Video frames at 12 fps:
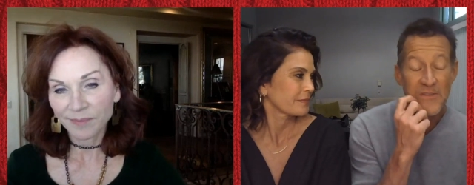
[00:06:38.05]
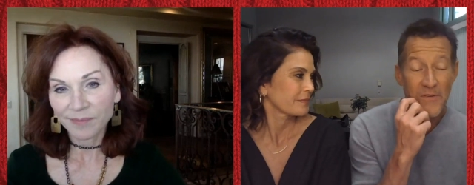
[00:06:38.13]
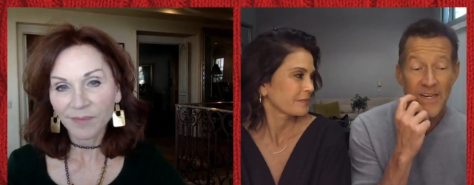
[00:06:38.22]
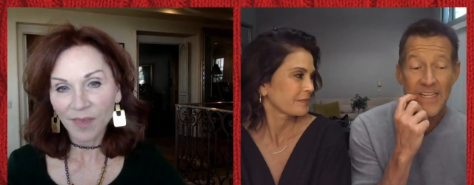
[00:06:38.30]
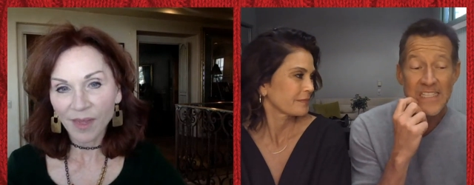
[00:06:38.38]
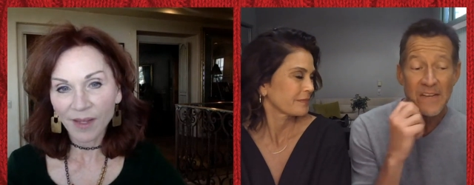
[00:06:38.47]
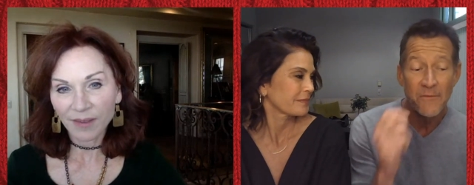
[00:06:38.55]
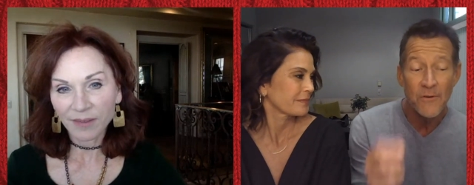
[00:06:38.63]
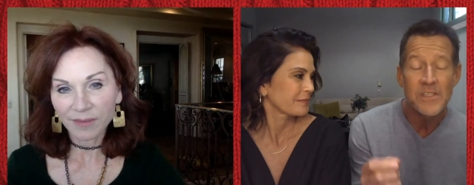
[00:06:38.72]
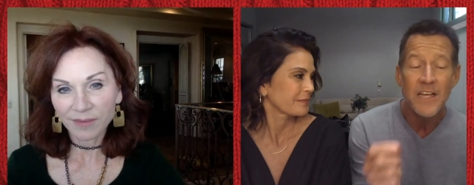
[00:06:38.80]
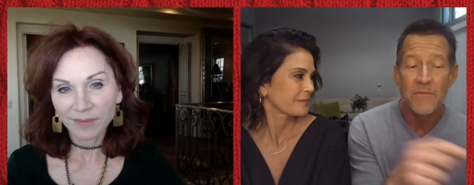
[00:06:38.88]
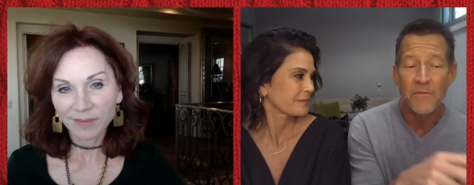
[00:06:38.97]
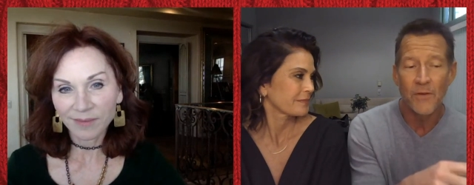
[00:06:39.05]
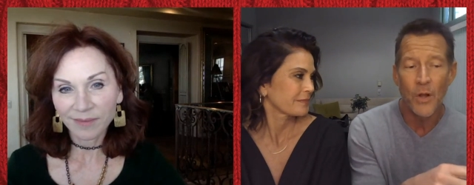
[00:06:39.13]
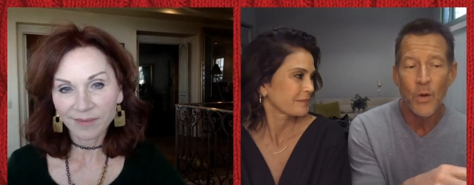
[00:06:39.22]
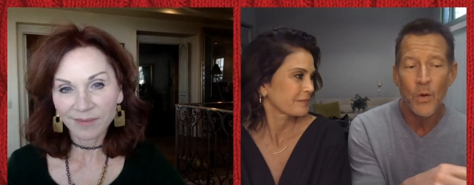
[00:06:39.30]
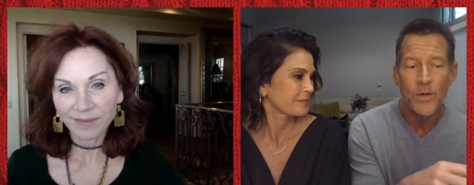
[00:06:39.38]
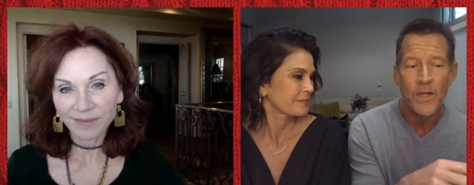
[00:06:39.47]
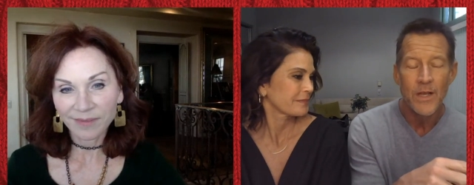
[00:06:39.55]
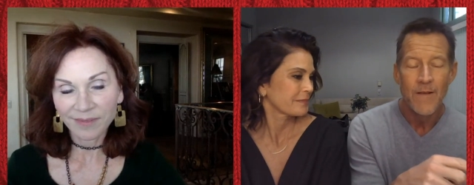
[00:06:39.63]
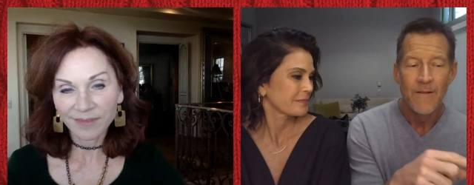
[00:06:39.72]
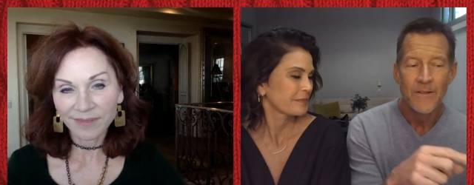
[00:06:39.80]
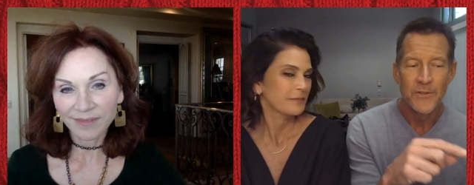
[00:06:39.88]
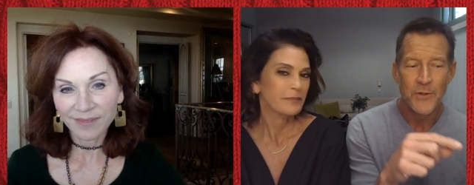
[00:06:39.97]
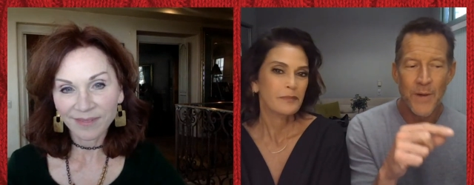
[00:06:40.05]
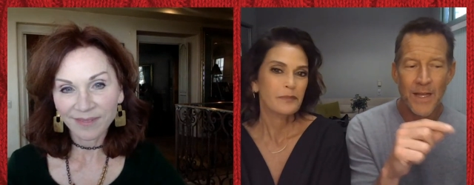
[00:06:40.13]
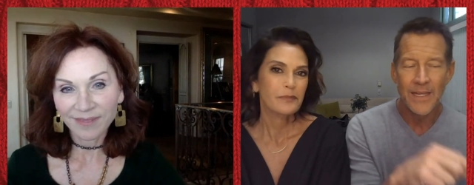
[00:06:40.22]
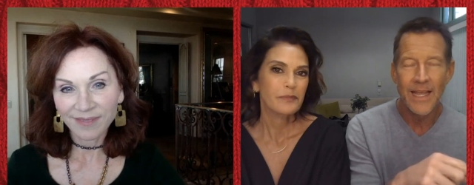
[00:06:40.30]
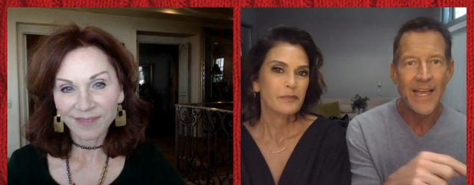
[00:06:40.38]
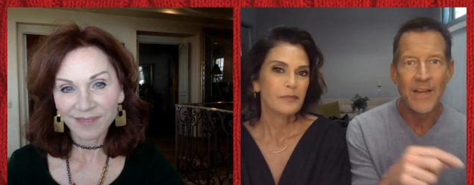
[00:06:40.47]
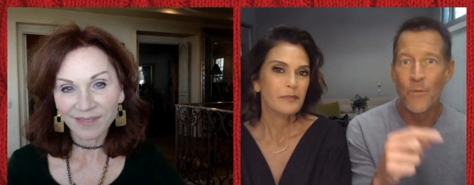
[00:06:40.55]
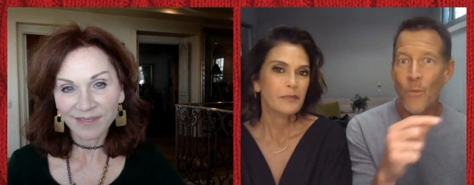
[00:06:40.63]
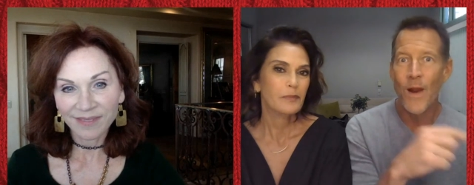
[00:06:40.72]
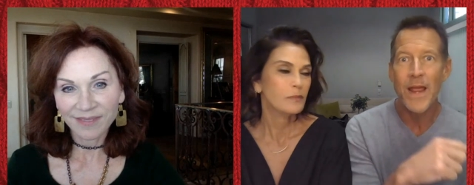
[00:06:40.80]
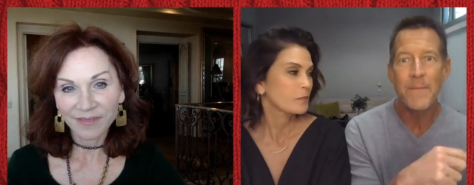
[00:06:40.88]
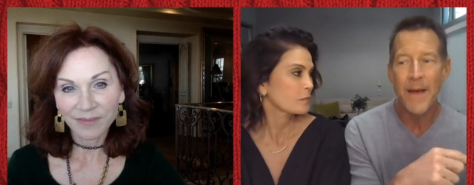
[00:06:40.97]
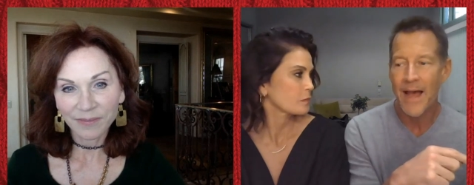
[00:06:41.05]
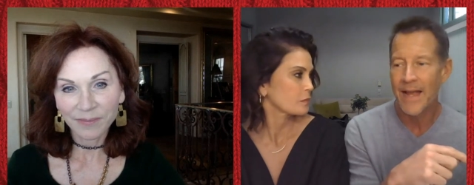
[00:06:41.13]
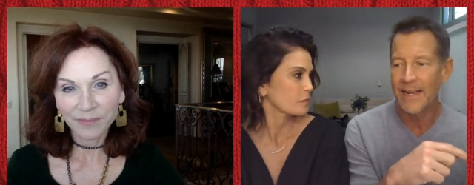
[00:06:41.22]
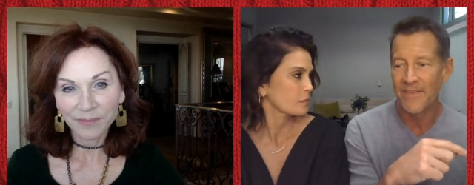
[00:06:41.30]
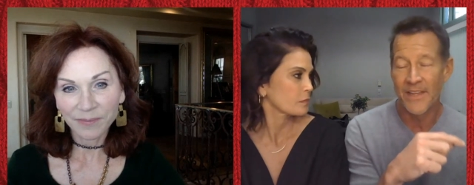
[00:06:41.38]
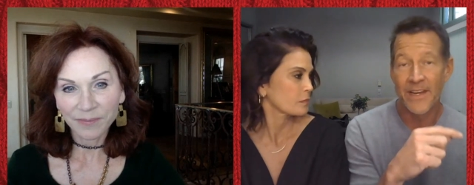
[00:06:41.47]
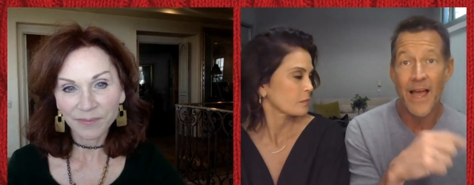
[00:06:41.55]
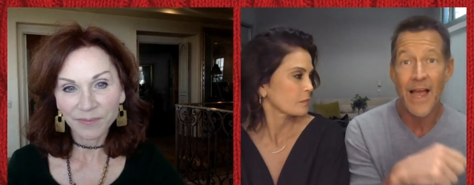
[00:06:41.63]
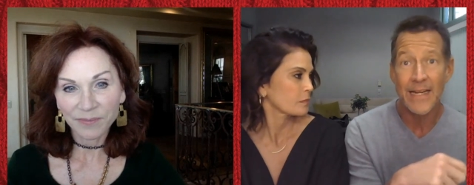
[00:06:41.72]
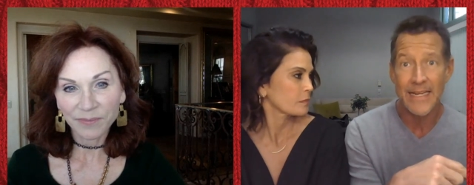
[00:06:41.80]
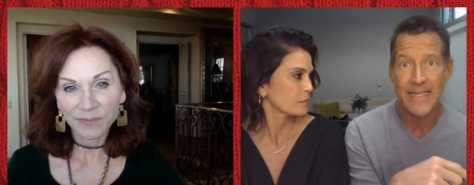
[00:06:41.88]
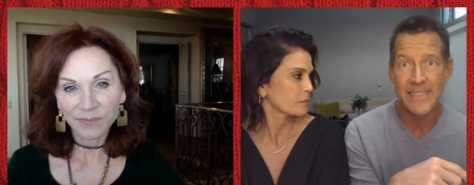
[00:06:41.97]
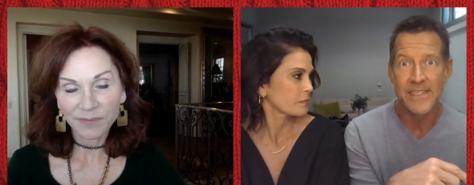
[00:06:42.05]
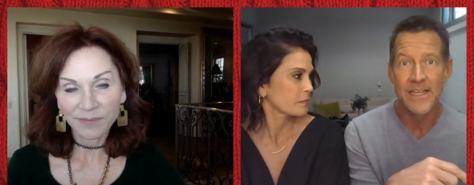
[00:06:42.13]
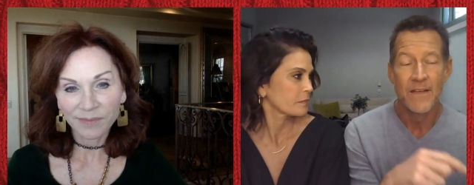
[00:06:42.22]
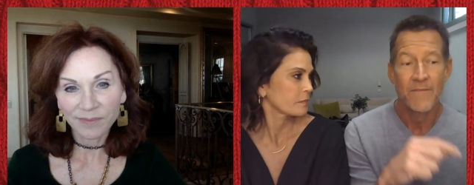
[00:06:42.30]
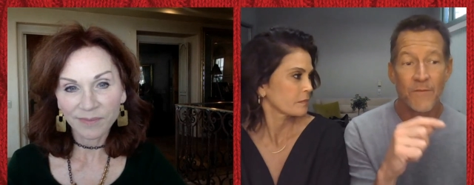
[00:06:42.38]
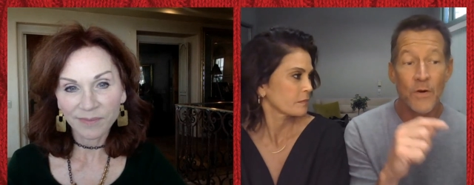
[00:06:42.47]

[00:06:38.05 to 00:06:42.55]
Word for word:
Speaker 1: And it's funny because I first got flown to LA way back in the '90s,